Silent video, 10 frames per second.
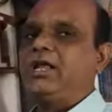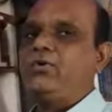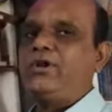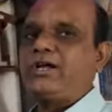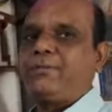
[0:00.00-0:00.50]

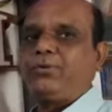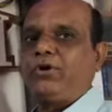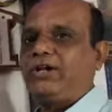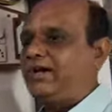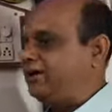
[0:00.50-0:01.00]
every
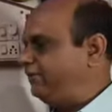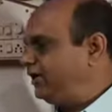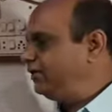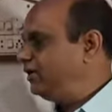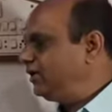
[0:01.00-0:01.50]
component
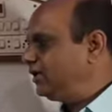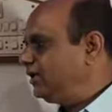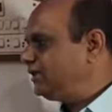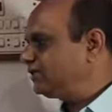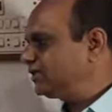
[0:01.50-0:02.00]
interval
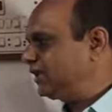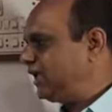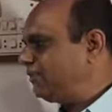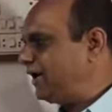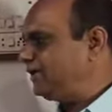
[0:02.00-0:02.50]
is
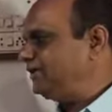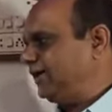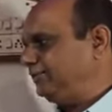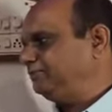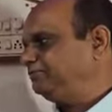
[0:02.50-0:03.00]
k by n.